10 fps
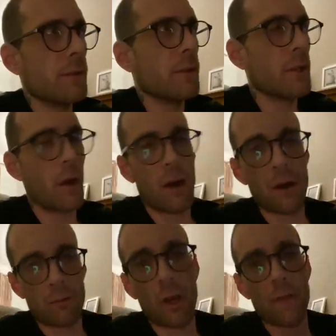You know,
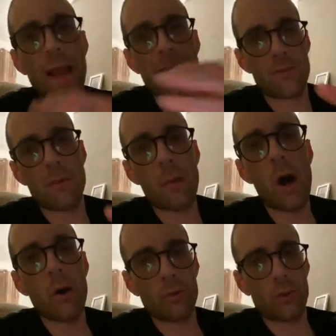I've gone the extra
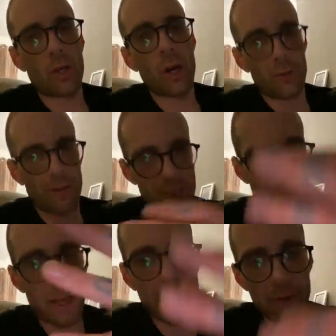mile to kind of
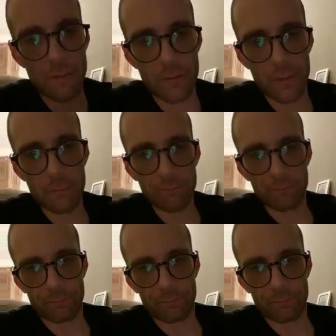explain everything.